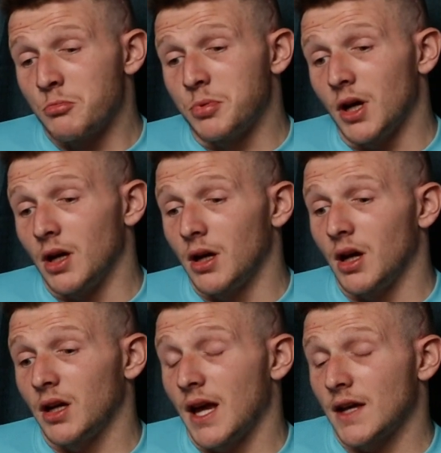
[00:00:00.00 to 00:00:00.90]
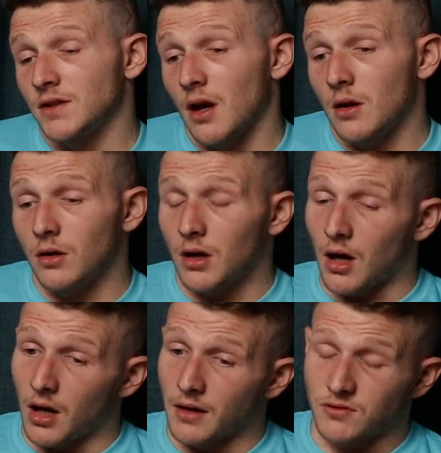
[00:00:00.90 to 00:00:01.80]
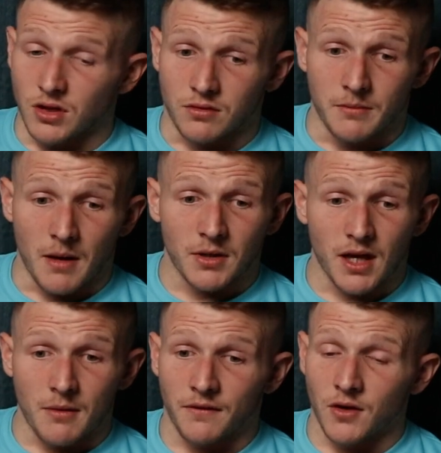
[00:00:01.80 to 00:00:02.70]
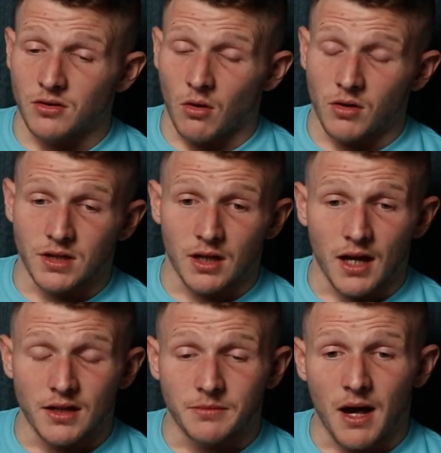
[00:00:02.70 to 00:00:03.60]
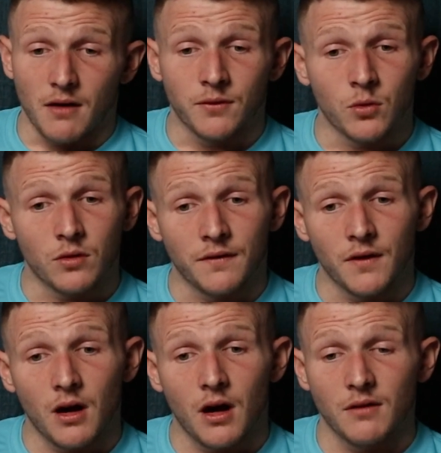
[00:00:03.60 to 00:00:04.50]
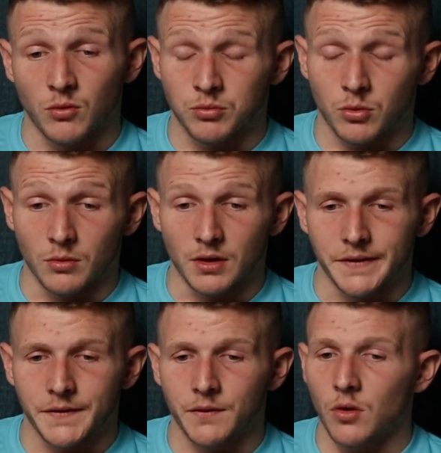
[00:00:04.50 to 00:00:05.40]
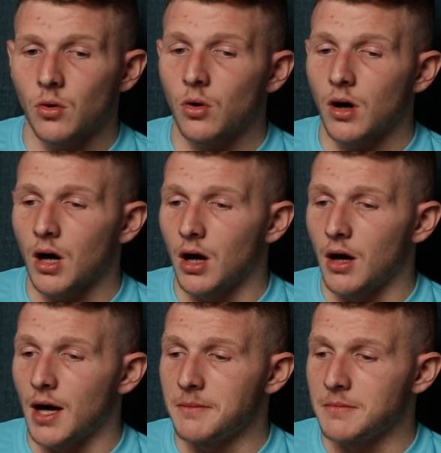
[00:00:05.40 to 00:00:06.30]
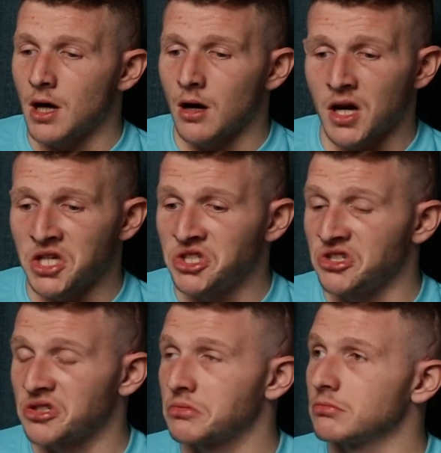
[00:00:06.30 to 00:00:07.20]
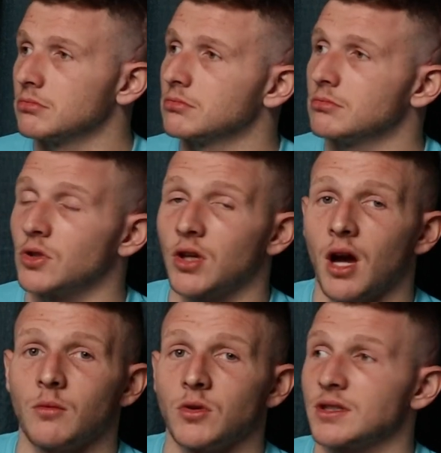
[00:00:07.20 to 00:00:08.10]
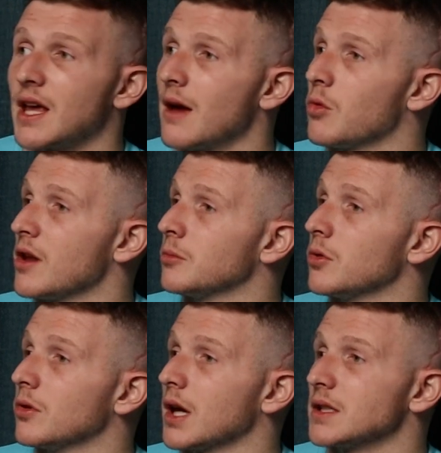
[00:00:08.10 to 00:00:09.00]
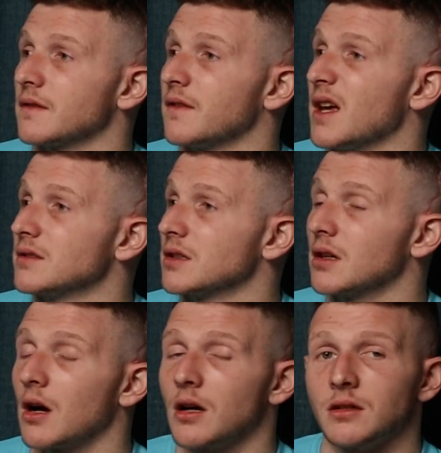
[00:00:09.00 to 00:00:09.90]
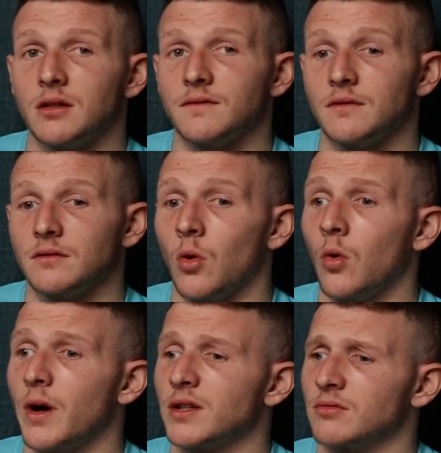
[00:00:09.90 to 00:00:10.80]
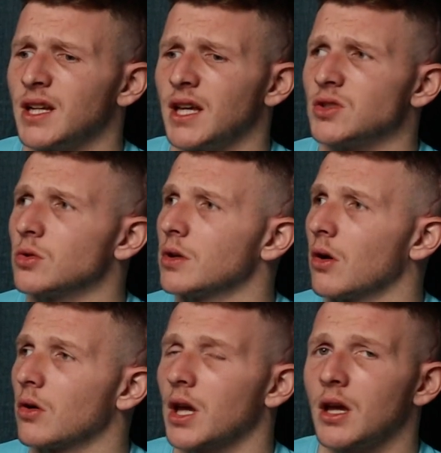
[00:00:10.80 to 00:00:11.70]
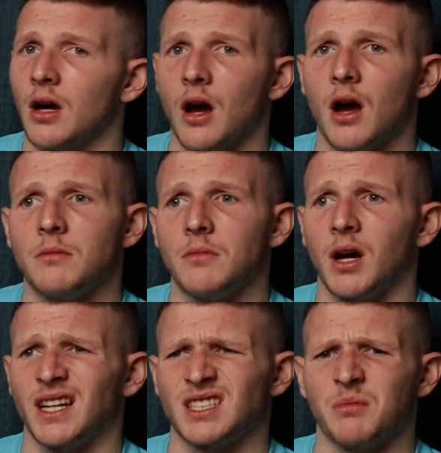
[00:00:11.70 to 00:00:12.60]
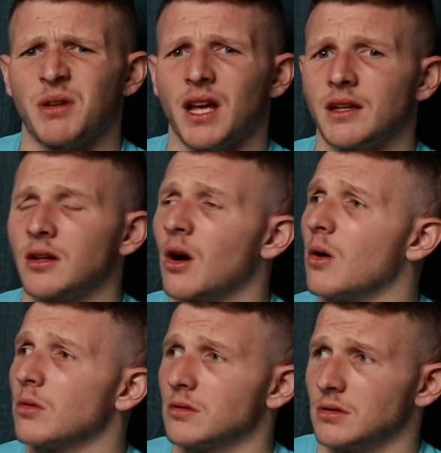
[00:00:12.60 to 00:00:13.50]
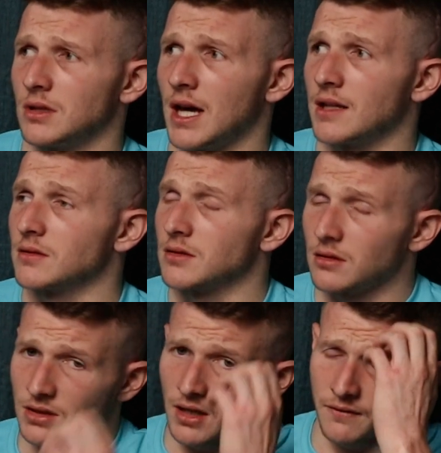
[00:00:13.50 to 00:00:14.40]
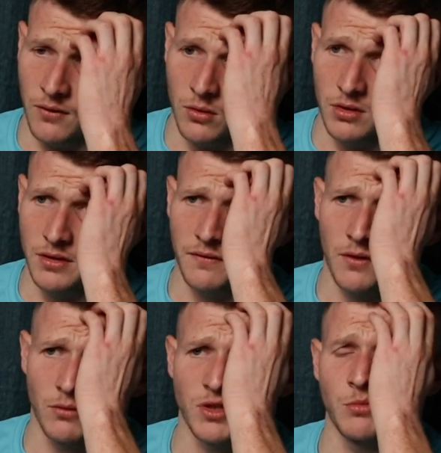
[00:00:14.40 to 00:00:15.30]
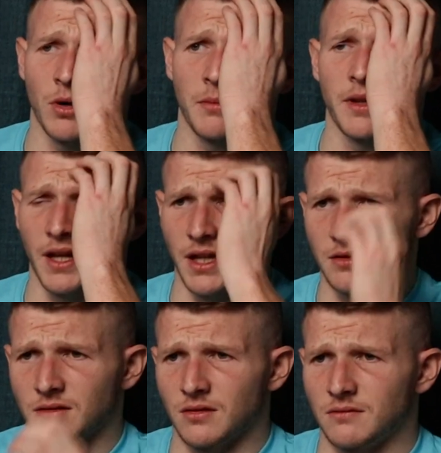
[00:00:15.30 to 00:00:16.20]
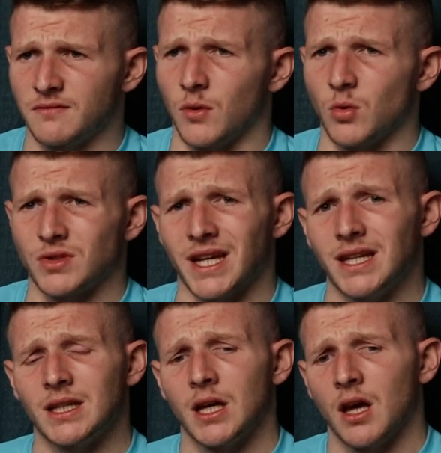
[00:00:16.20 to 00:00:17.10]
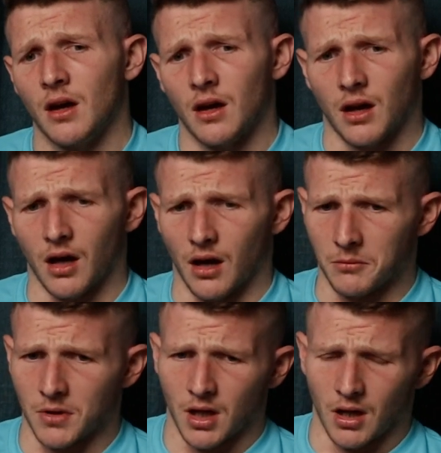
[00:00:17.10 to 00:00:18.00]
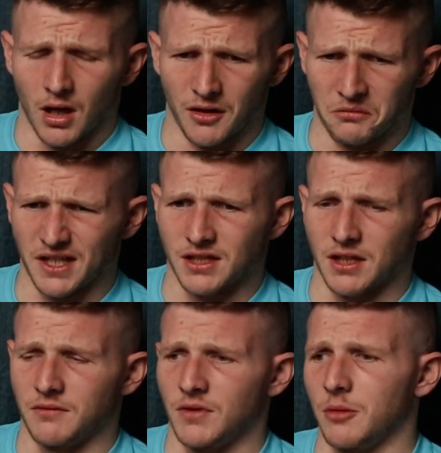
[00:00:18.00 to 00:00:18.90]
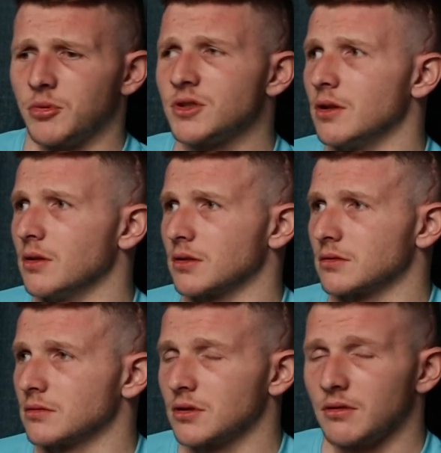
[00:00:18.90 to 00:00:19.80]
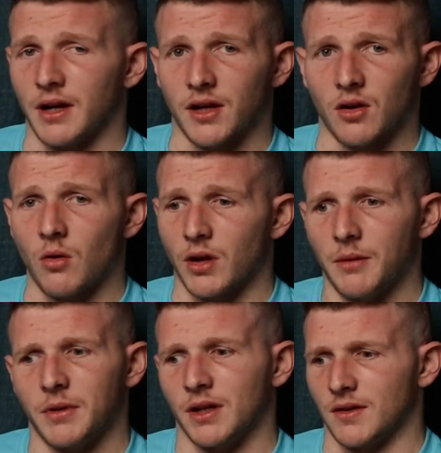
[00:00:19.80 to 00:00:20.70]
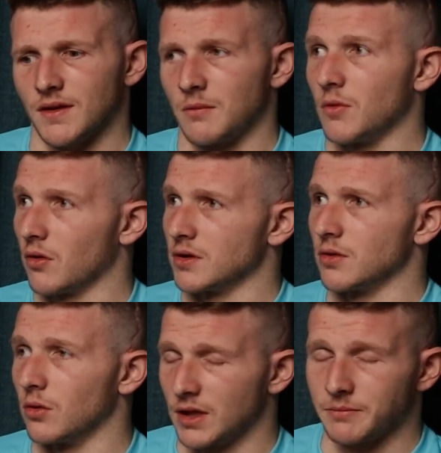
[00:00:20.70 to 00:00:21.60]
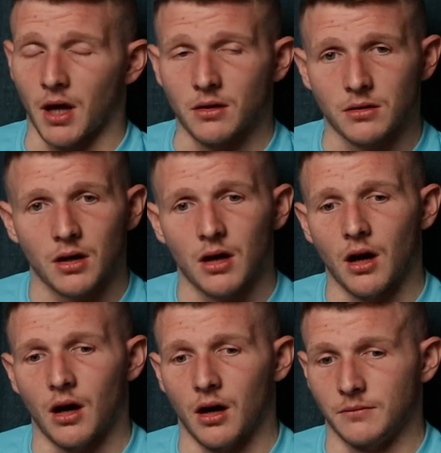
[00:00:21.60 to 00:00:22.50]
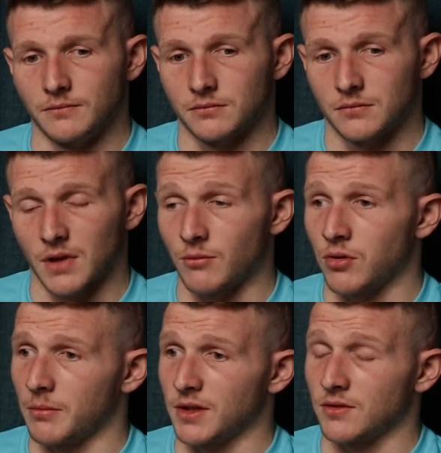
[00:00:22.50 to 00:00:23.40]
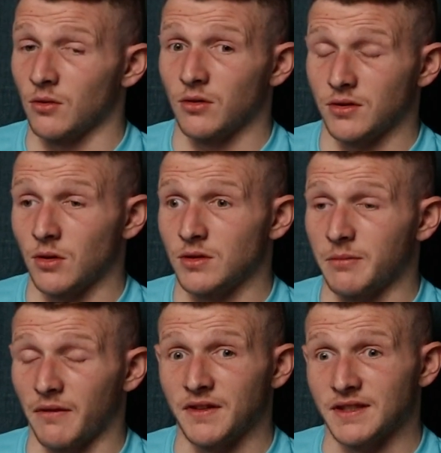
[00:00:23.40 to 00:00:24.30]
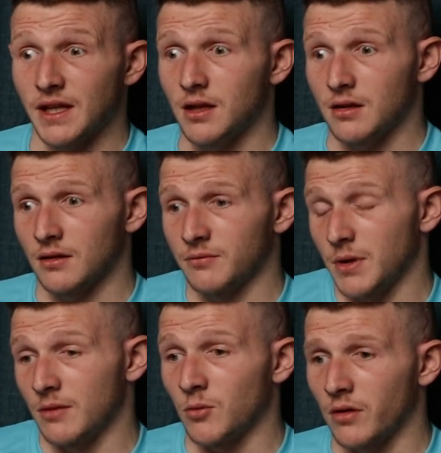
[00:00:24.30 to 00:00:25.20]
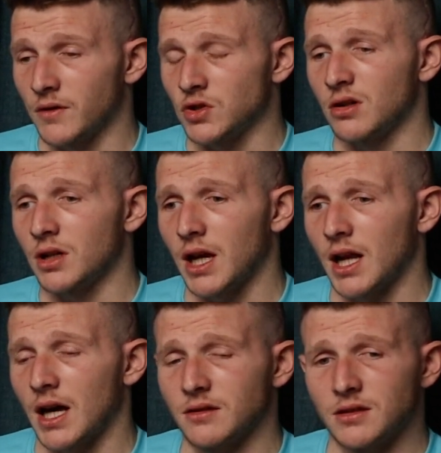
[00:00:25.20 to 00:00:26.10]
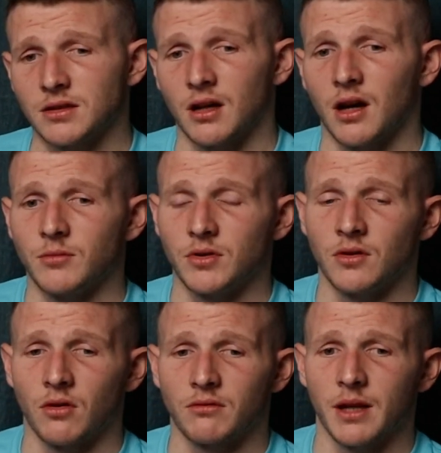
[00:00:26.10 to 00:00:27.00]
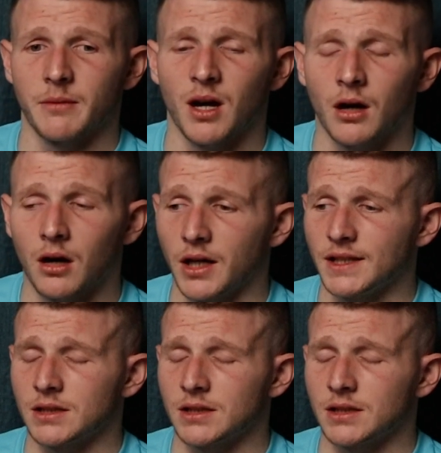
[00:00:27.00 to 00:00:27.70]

But yeah, so I just remember getting my first hockey stick age about 4 or 5, or 4. I just would go and watch them whack the ball against the fence, and kind of always really enjoyed hockey. I actually played in goal and centre forward to probably the age of 14. And the reason I didn't really pursue a career in goalkeeping, because I'm not the tallest bloke. It probably suited my physique of being more of a chunkier lad at the time, but not really my height.